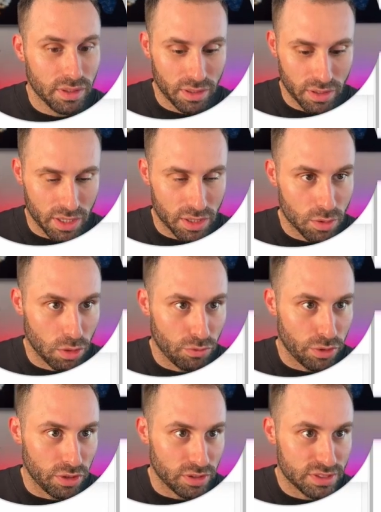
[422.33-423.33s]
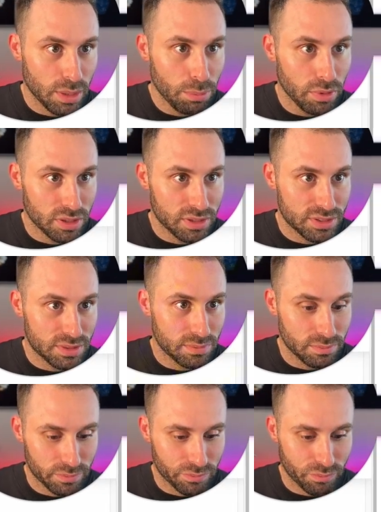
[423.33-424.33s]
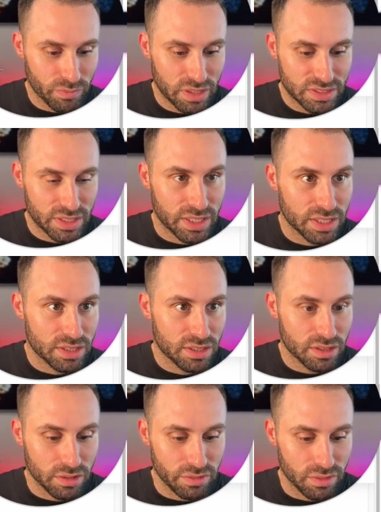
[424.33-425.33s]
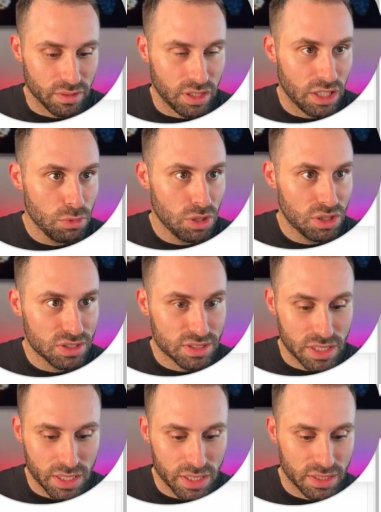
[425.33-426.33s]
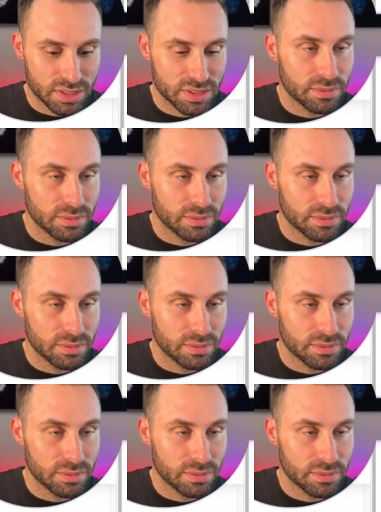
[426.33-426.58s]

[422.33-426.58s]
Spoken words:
I call for the subplots, set the image size,